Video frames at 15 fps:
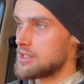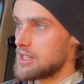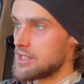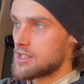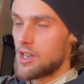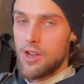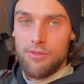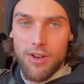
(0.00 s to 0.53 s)
He
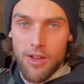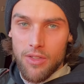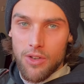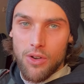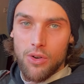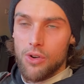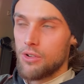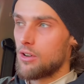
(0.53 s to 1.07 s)
turned around the
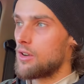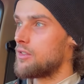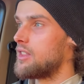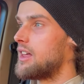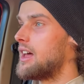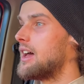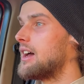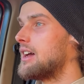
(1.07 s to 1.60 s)
corner over
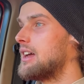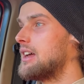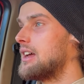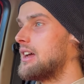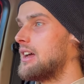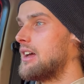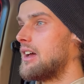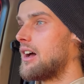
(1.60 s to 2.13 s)
there
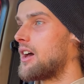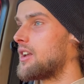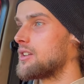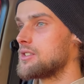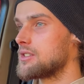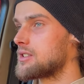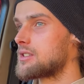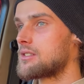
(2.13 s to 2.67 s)
and I
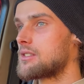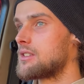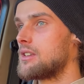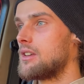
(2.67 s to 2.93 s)
just,